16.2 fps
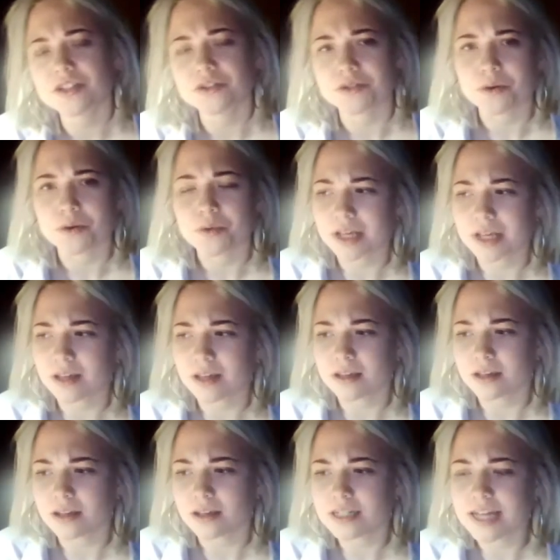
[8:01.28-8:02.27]
you know,
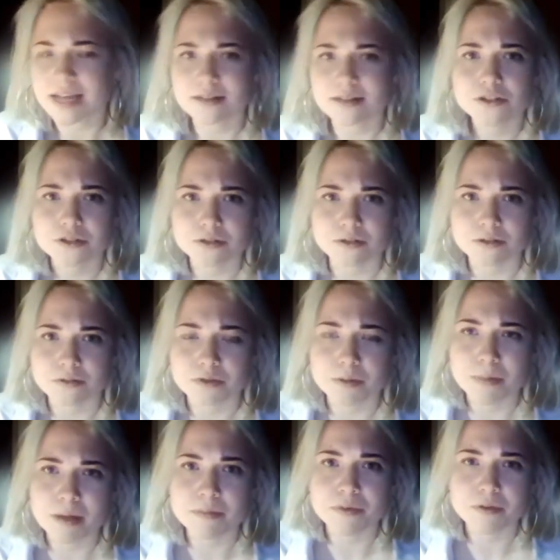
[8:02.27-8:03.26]
we tend to
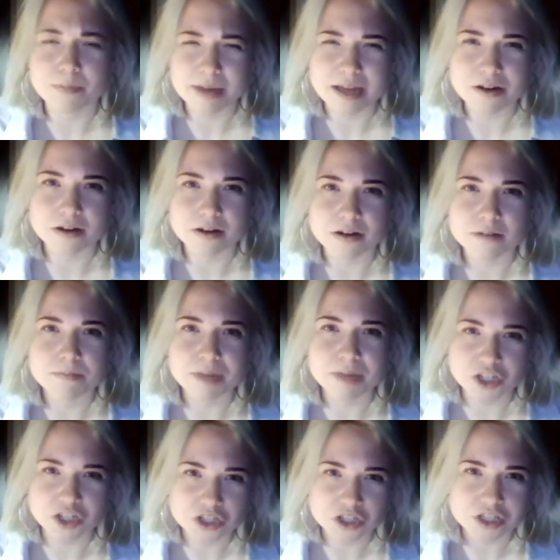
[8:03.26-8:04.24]
remember better
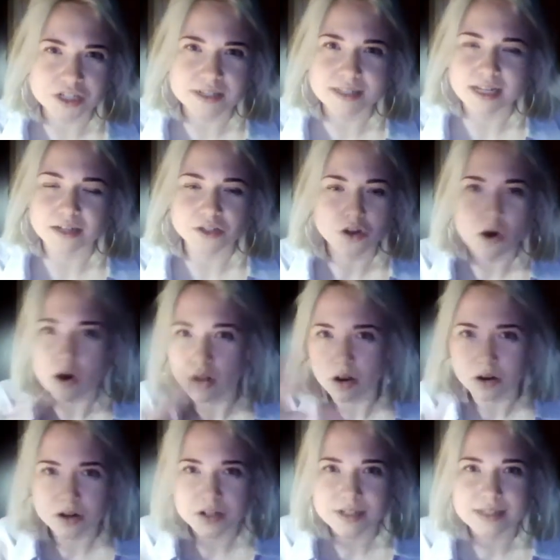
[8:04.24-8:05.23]
pictures and
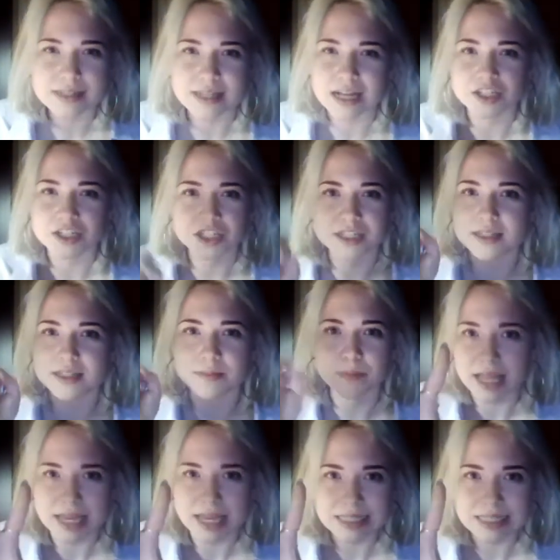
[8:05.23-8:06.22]
colors than just a
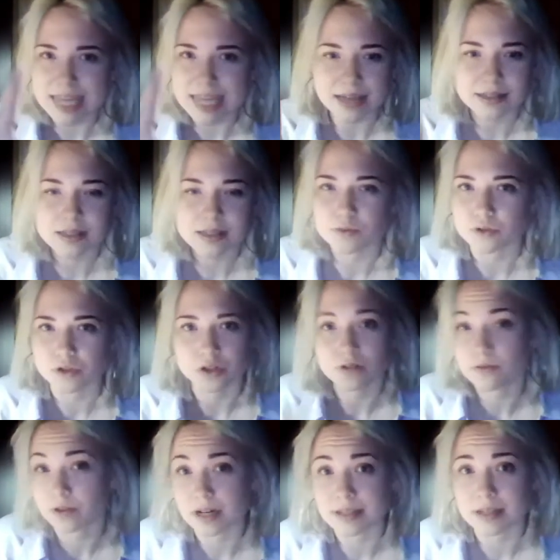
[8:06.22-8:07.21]
plain text put
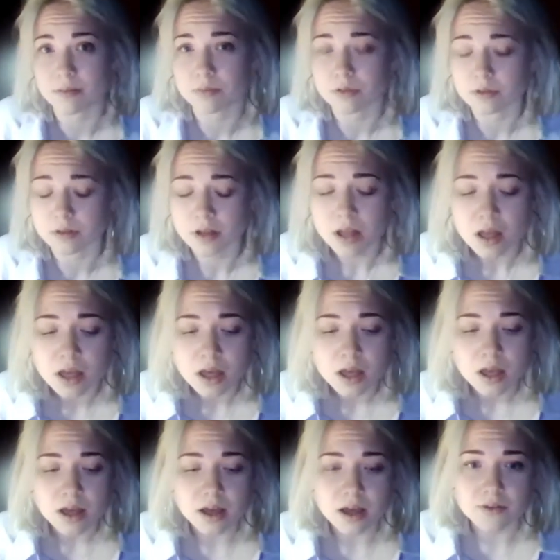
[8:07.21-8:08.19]
on, for example,
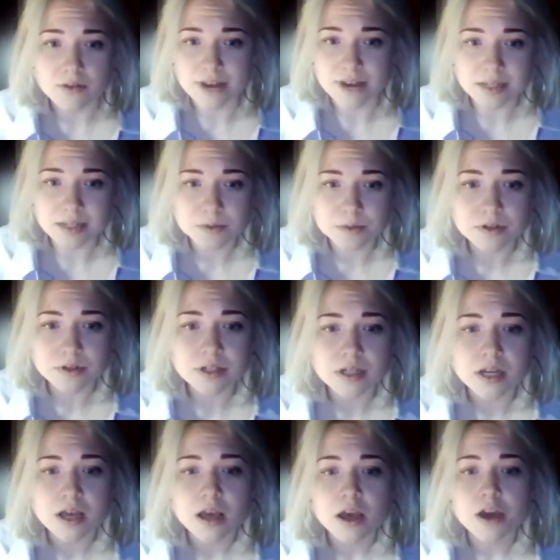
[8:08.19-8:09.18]
Facebook.
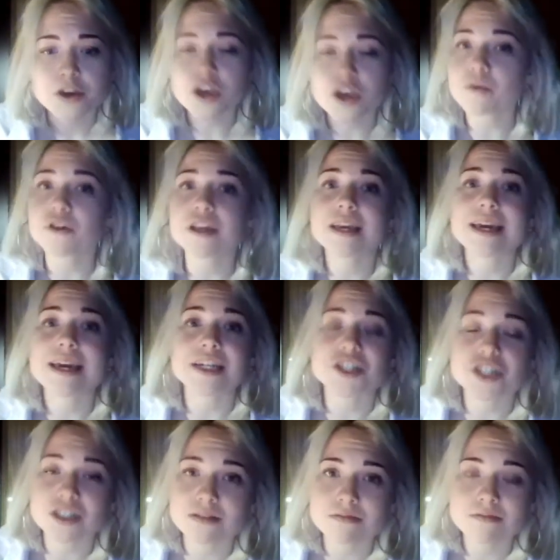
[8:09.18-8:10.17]

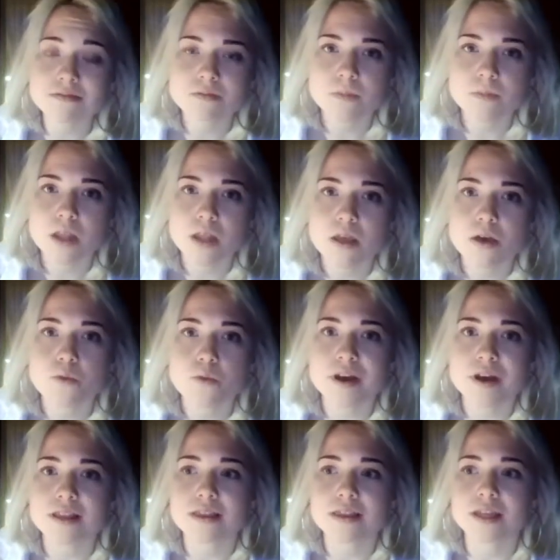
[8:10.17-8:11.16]
Communication
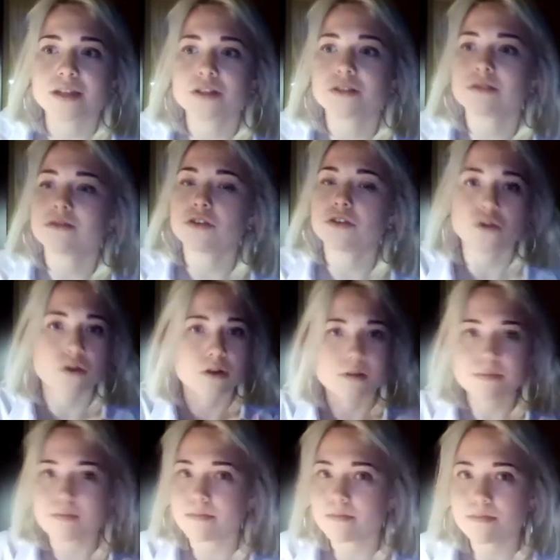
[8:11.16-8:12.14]
within
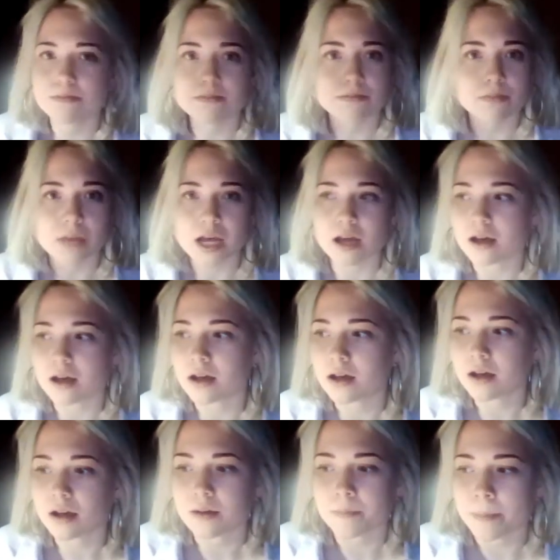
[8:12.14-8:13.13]
your
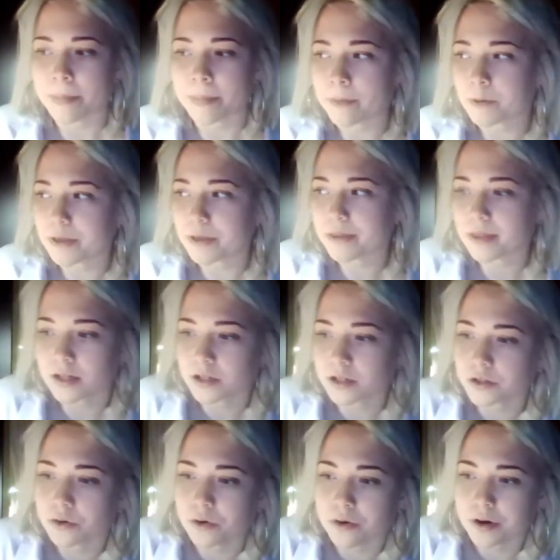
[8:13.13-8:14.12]

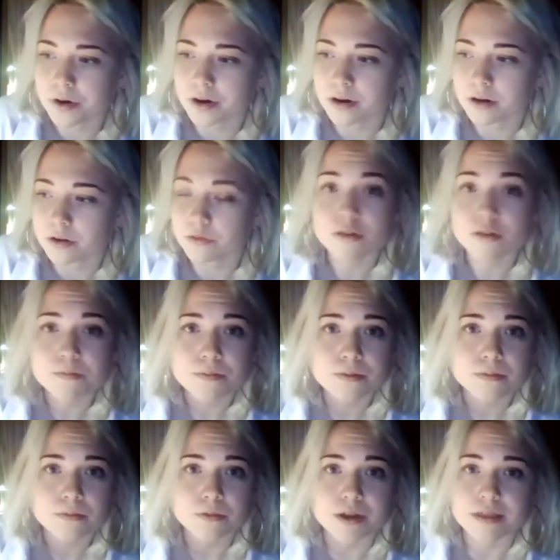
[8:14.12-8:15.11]
group,
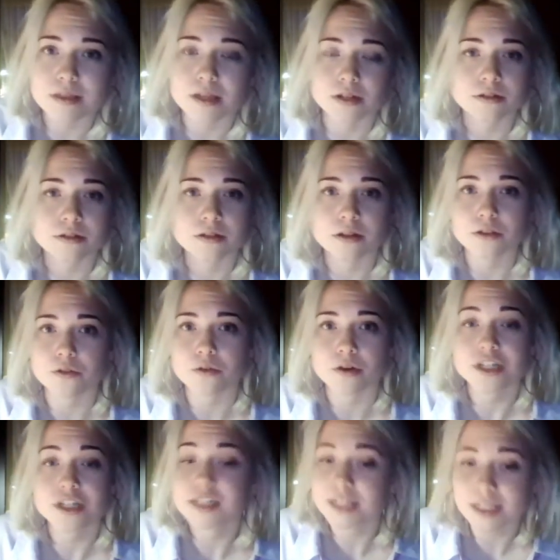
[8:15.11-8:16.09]
within
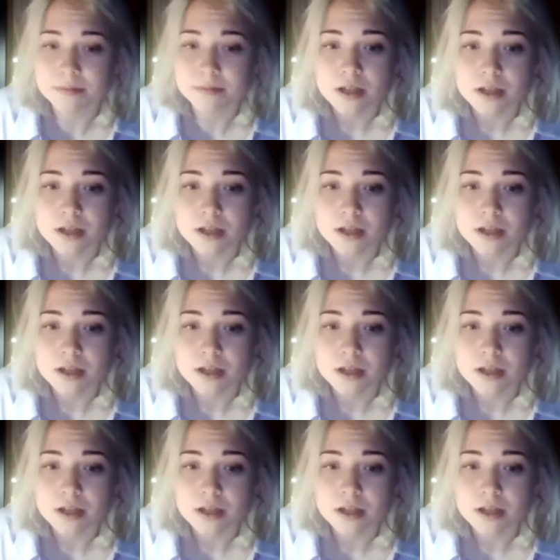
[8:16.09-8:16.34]
your team,